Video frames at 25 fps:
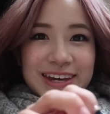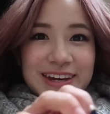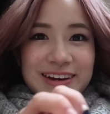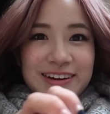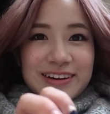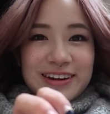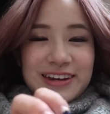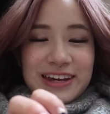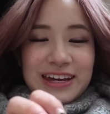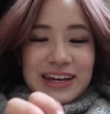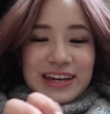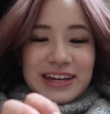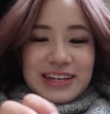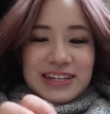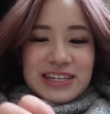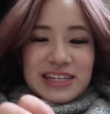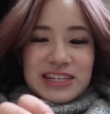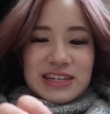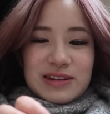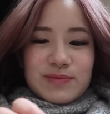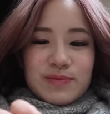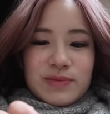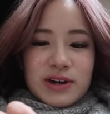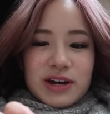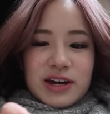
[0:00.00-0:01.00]
Gonna eat
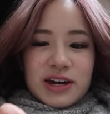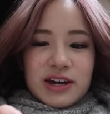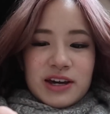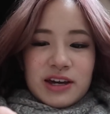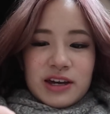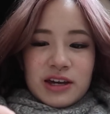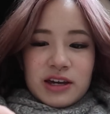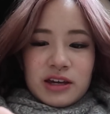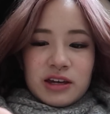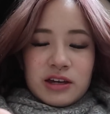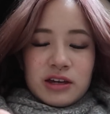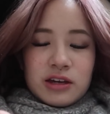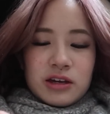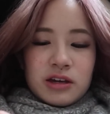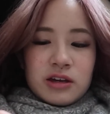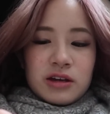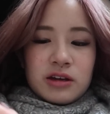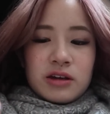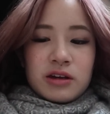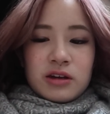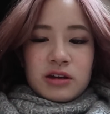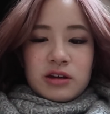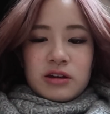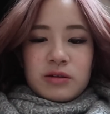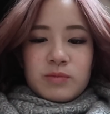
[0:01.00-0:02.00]
my
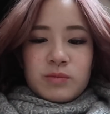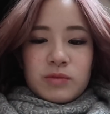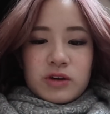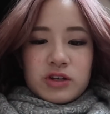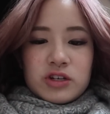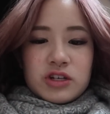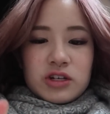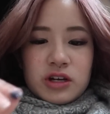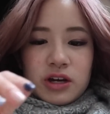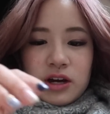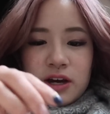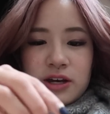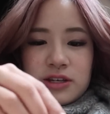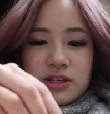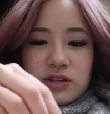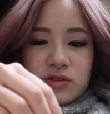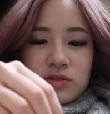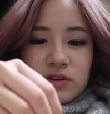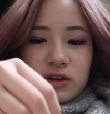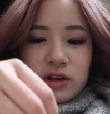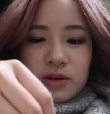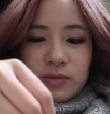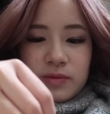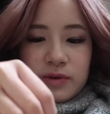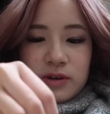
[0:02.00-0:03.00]
mochi ice
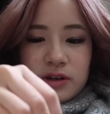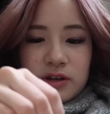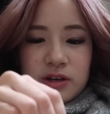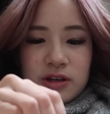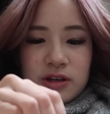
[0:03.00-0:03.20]
cream.